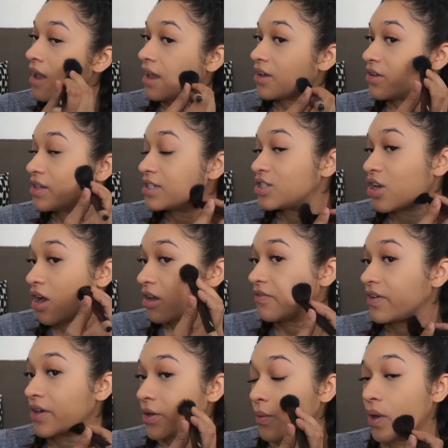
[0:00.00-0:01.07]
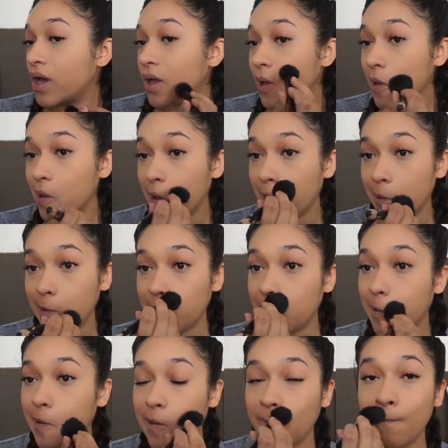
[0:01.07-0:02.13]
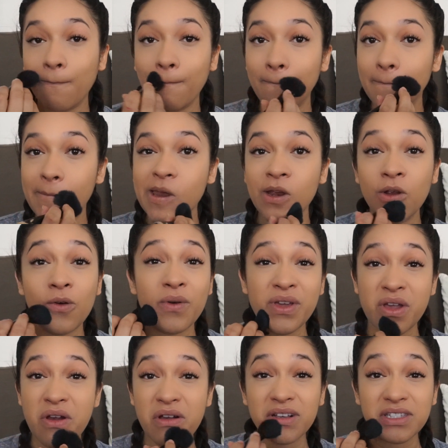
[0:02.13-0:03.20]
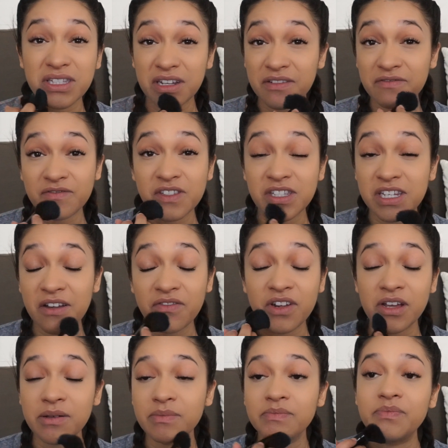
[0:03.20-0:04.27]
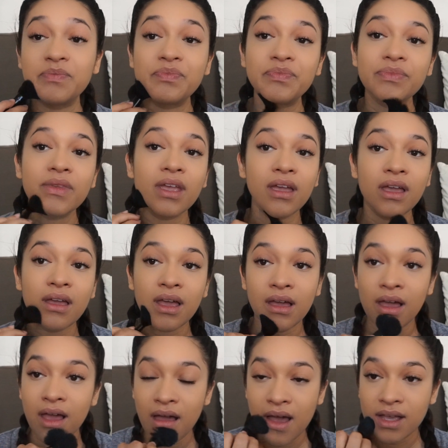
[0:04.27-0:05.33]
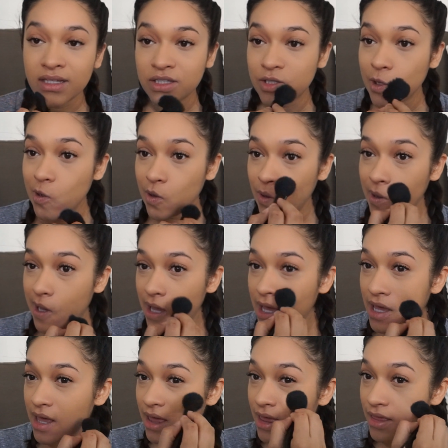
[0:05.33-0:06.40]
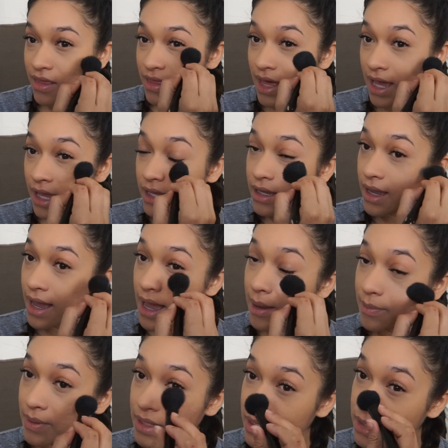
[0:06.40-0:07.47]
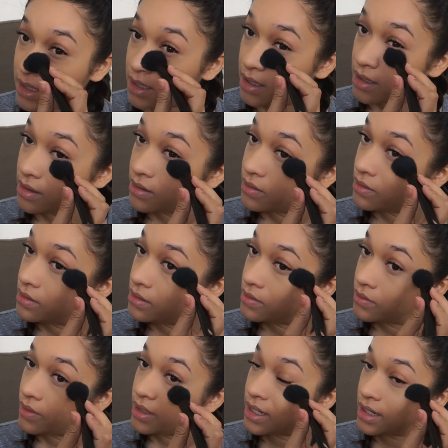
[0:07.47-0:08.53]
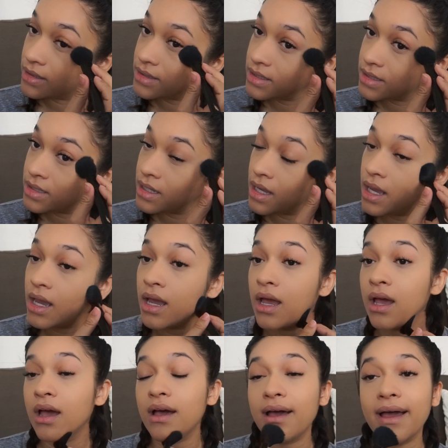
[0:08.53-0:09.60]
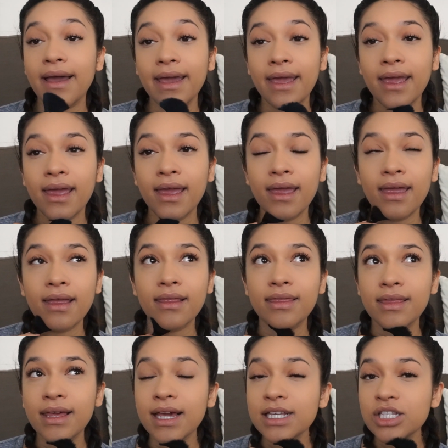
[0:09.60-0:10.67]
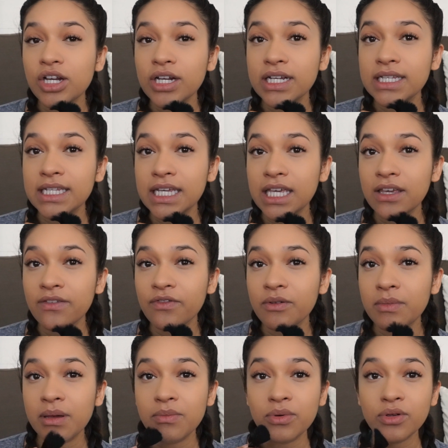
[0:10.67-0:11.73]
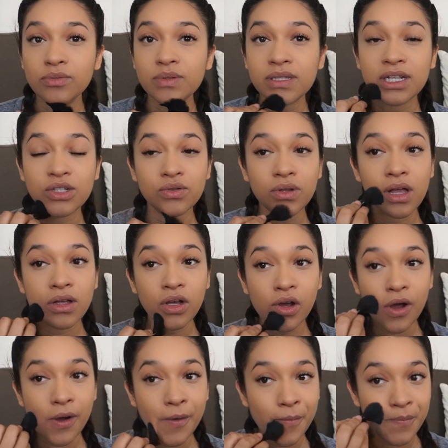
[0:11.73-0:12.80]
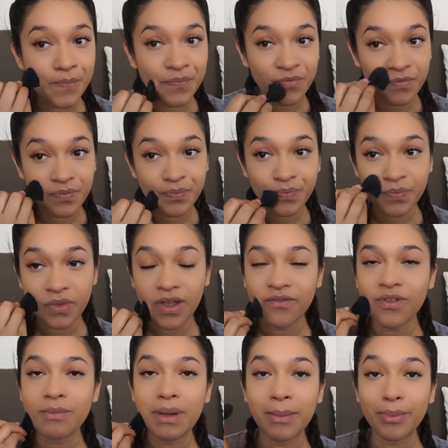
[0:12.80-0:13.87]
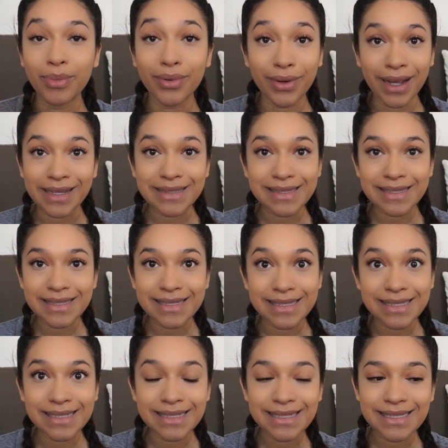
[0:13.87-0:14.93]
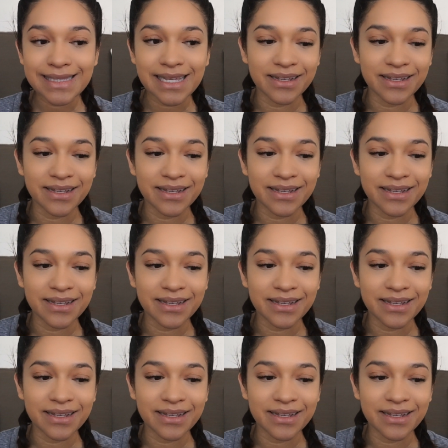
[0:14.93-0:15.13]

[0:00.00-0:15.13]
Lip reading: I couldn't talk very well because, you know, when you're all stuffed up. So that happened. What else? I think I started leaking from my boobs not too long ago. From my breasts, this is.